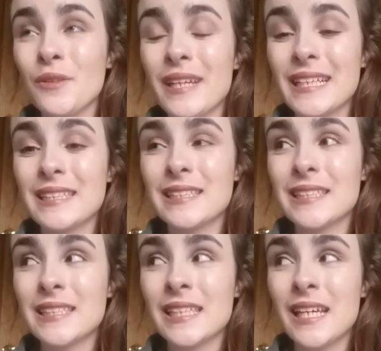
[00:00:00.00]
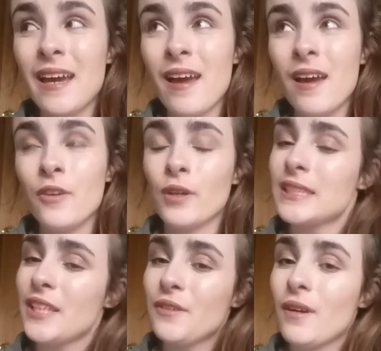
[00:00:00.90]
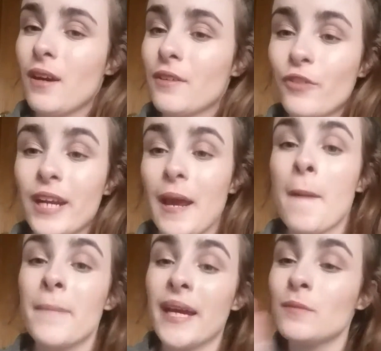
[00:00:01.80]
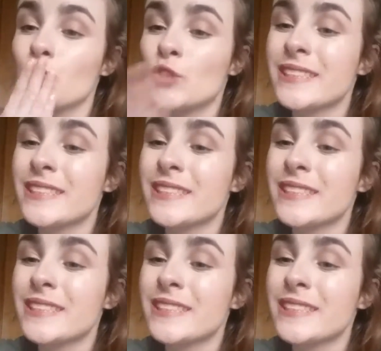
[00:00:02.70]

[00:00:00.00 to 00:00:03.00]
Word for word: you next. No, I'll see you on Friday. Bye.